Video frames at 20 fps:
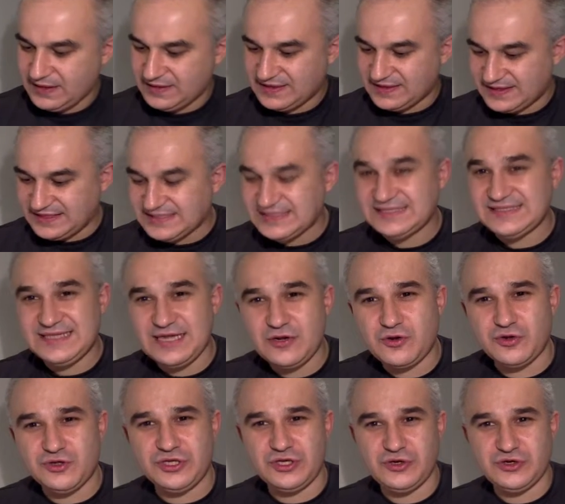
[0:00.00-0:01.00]
that this is still
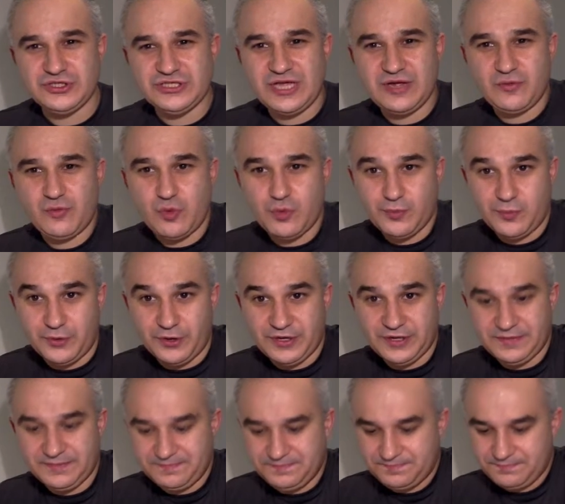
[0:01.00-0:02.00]
continuous time, we will put it.